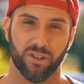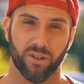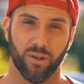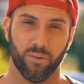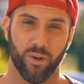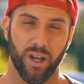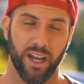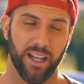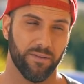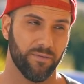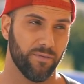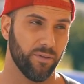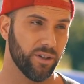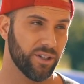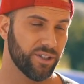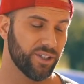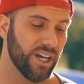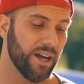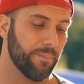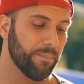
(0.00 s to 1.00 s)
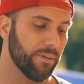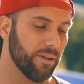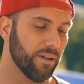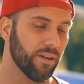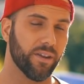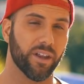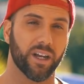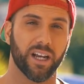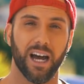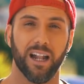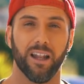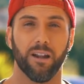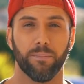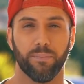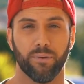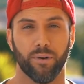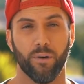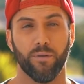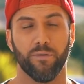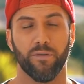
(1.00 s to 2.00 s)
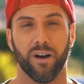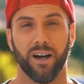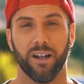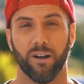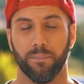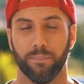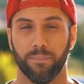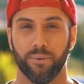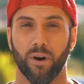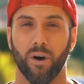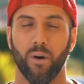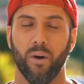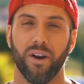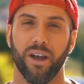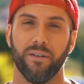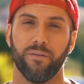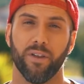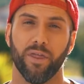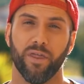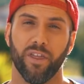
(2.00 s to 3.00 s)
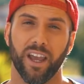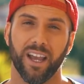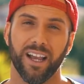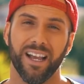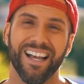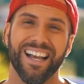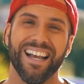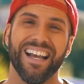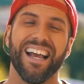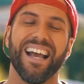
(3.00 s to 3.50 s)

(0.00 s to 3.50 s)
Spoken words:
So we had, for example, the color profile on Pro and everything.